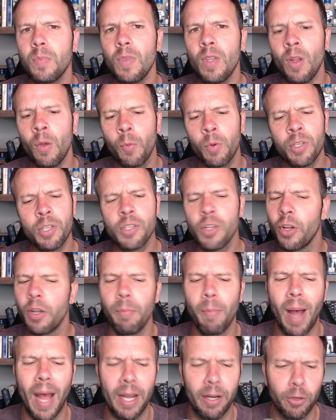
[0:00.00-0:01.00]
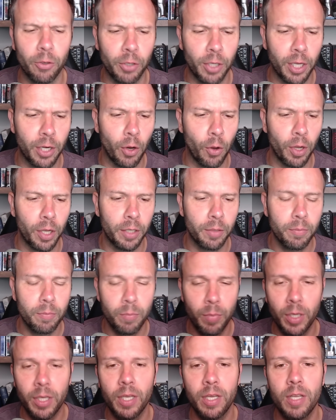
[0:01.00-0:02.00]
which is only minorly annoying,
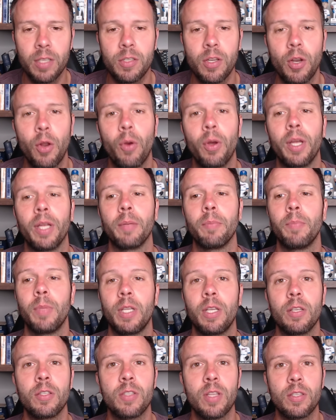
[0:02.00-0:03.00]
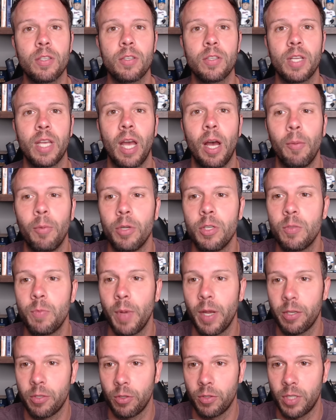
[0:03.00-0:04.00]
but it is annoying because this is a Cowboys
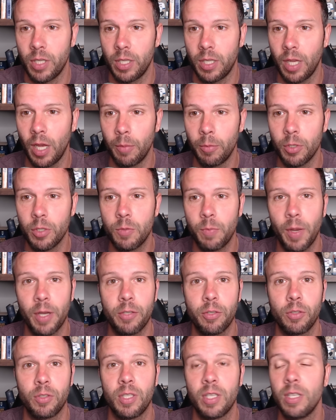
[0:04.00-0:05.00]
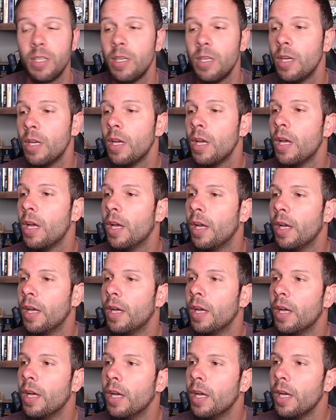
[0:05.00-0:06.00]
specialty. Cowboys specialty
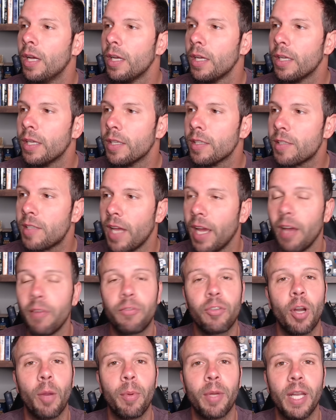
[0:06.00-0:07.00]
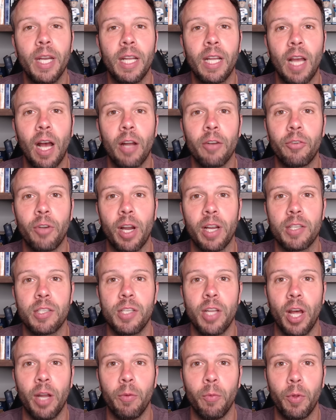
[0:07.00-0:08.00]
is they have trouble getting contracts
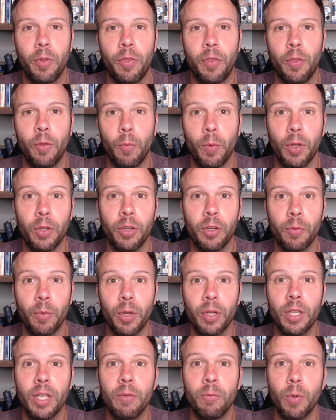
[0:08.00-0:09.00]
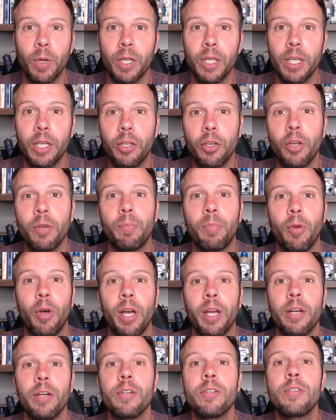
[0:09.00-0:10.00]
done with the really, really, really good
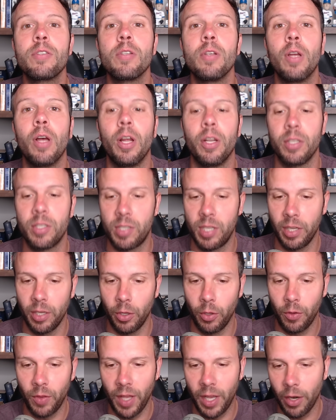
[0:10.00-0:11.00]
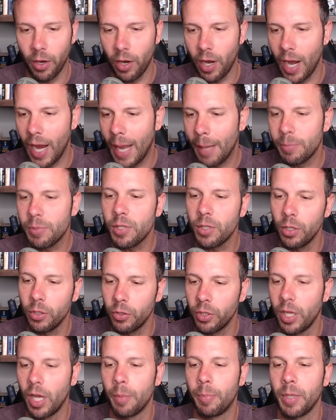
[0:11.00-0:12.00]
players until they are
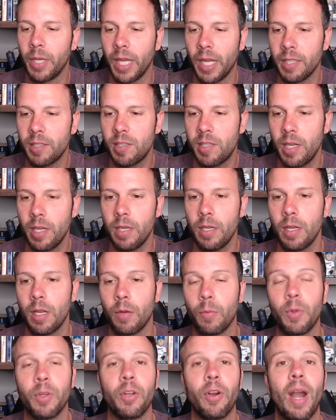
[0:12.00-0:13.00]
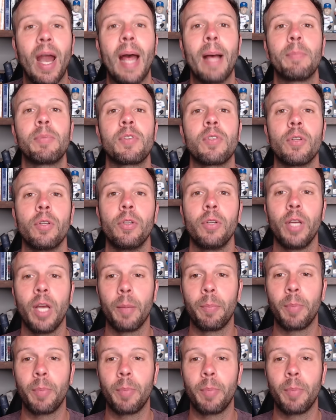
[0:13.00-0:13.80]
absolutely up against it. And when they're absolutely up